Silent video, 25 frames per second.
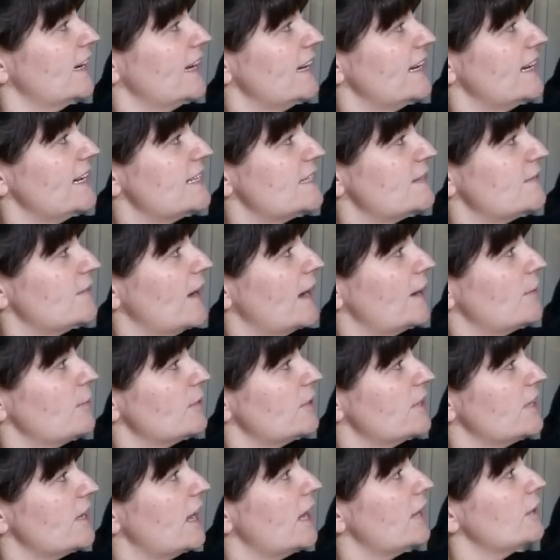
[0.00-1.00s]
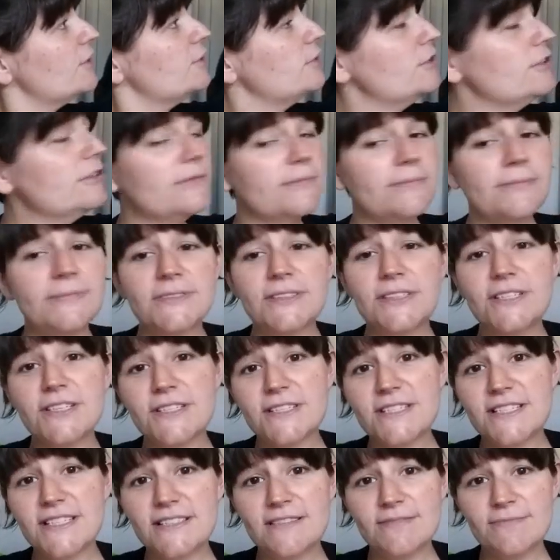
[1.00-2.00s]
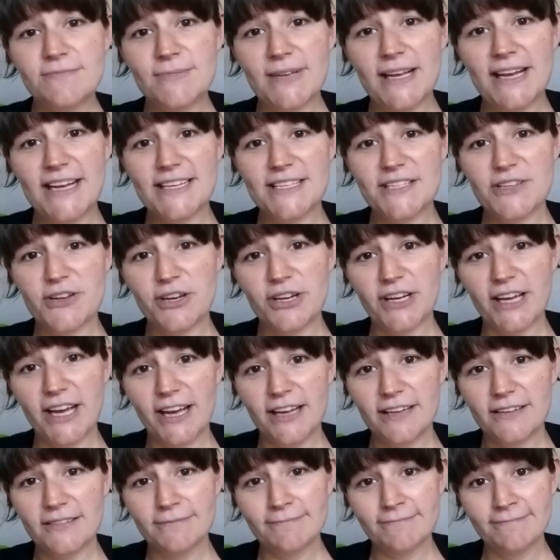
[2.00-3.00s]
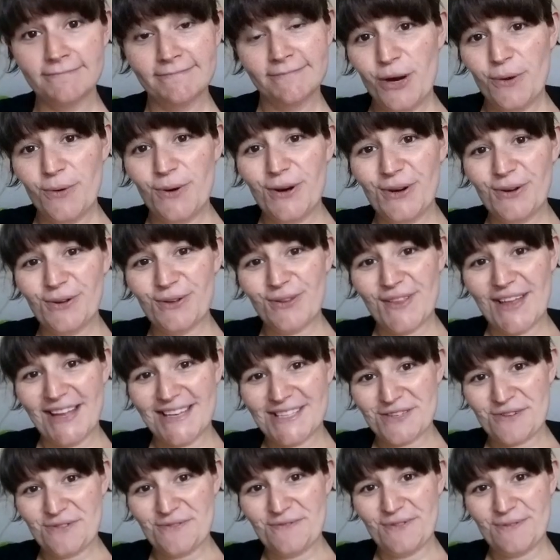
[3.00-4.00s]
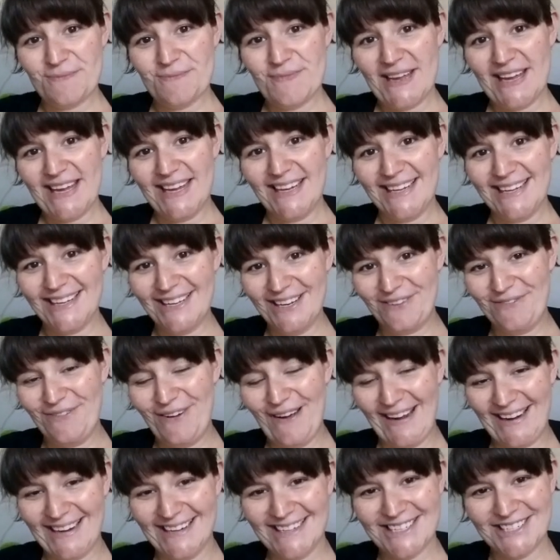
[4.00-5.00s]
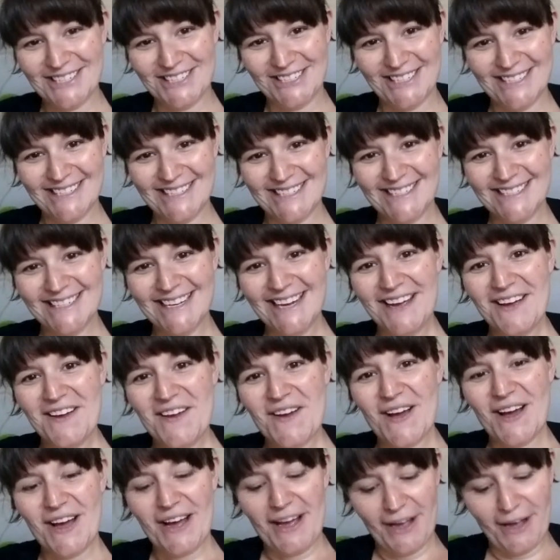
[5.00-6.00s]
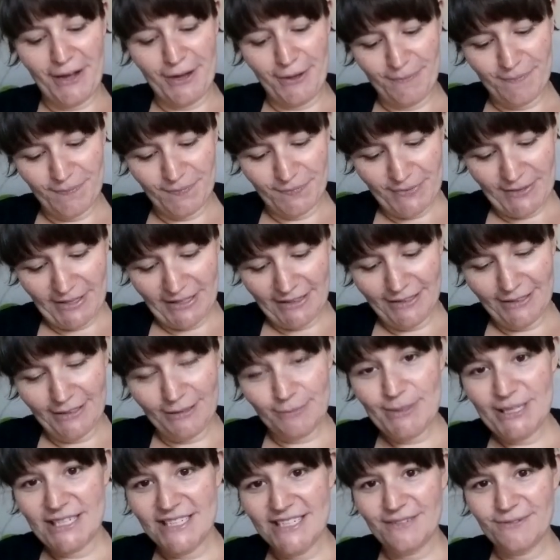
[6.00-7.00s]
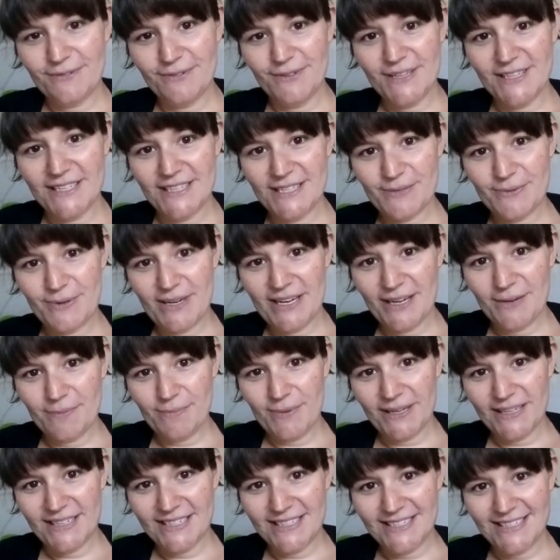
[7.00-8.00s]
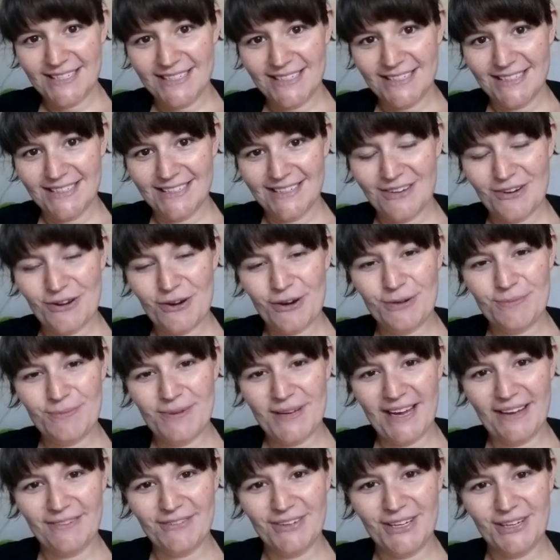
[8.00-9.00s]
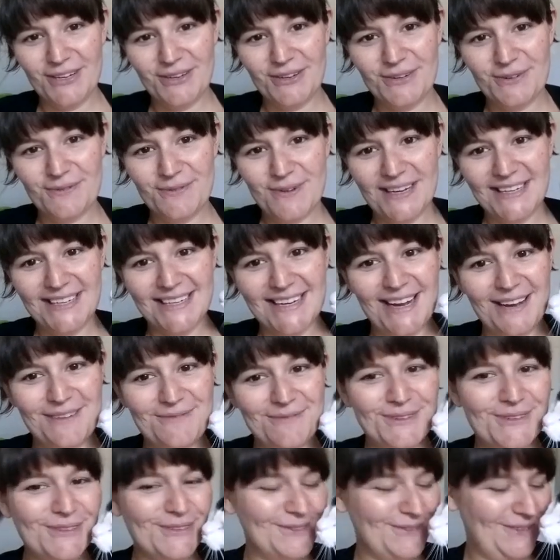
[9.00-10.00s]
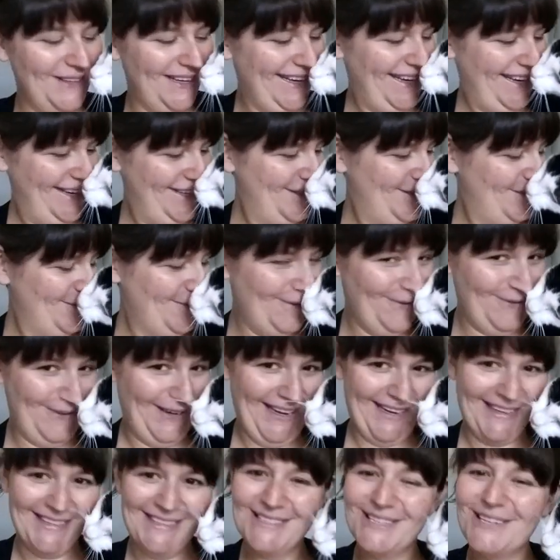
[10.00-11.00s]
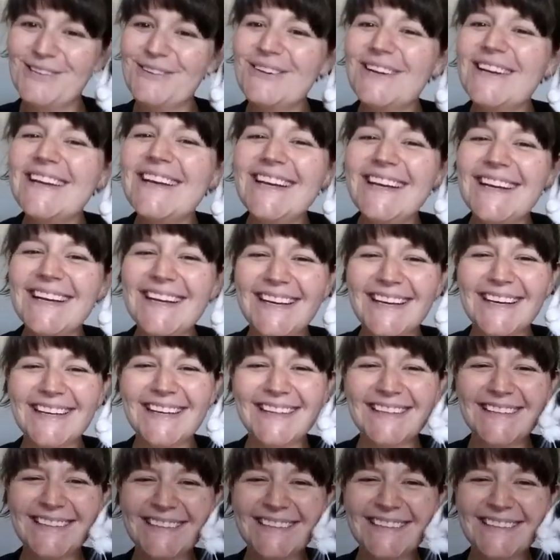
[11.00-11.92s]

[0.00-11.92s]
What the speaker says: and he's fine with it, aren't you? Because he's her cat. Well, that's all from me, adventurers. A little bit different this week, but hope you're having a good one, and we'll catch you all next week.